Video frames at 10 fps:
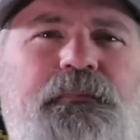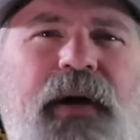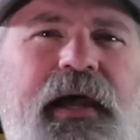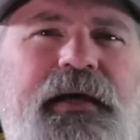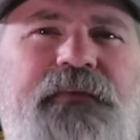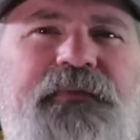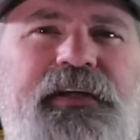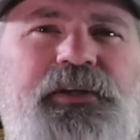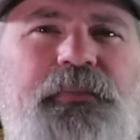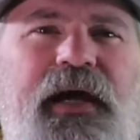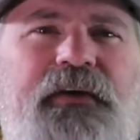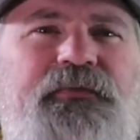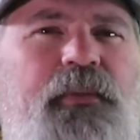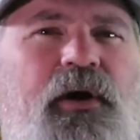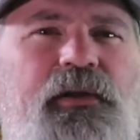buying an adventure bike
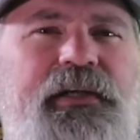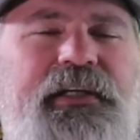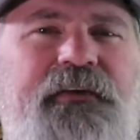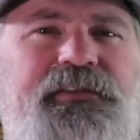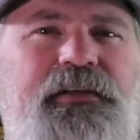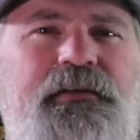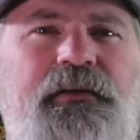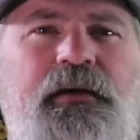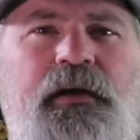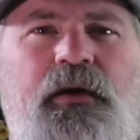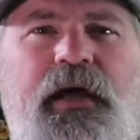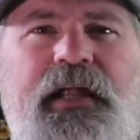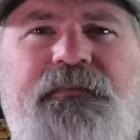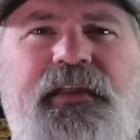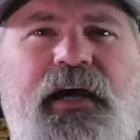from Harley Davidson and
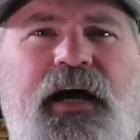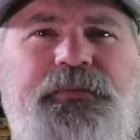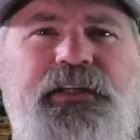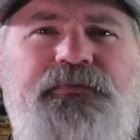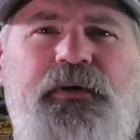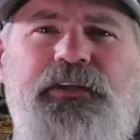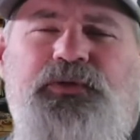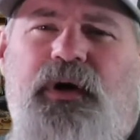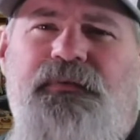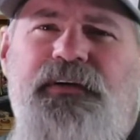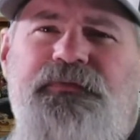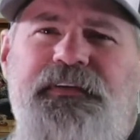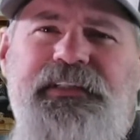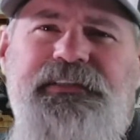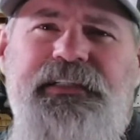having the option for a
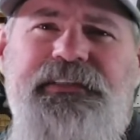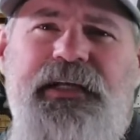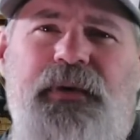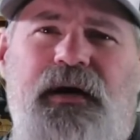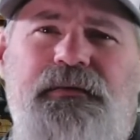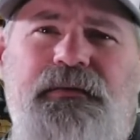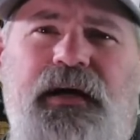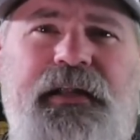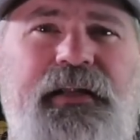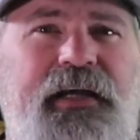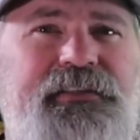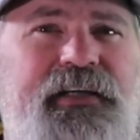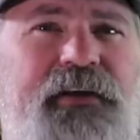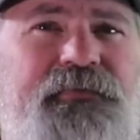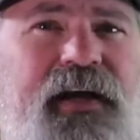1250cc model, a
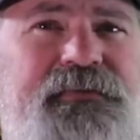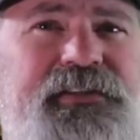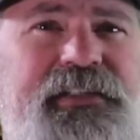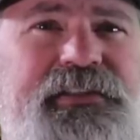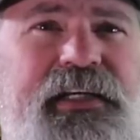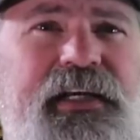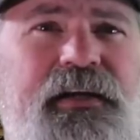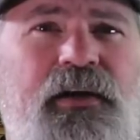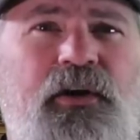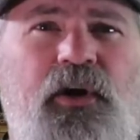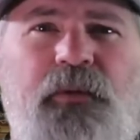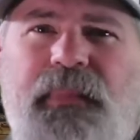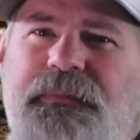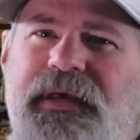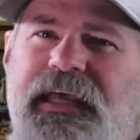975cc, or
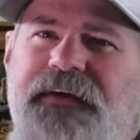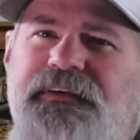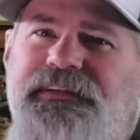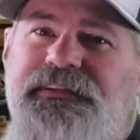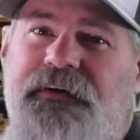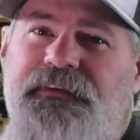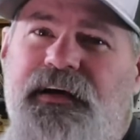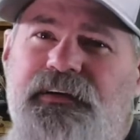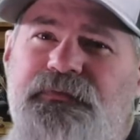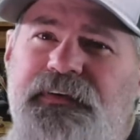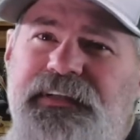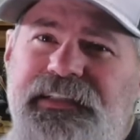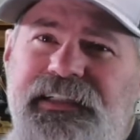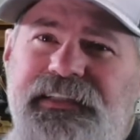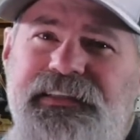maybe even a
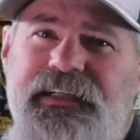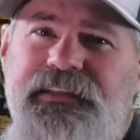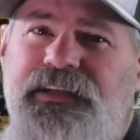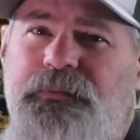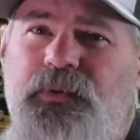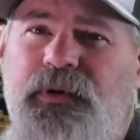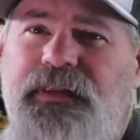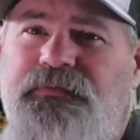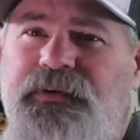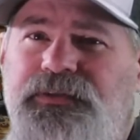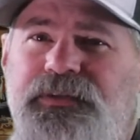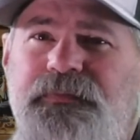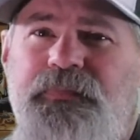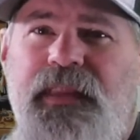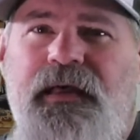750cc at some point in the future?
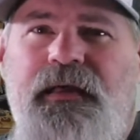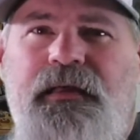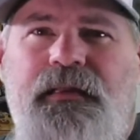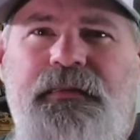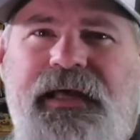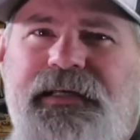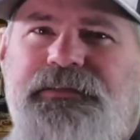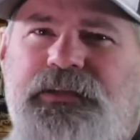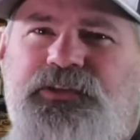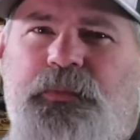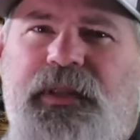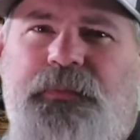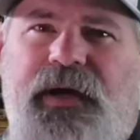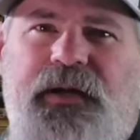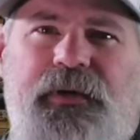That is, assuming the
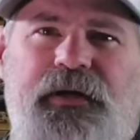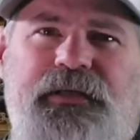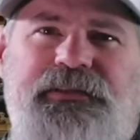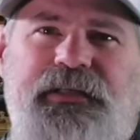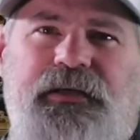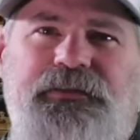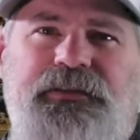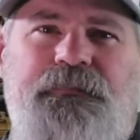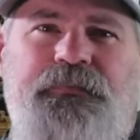Pan America sells.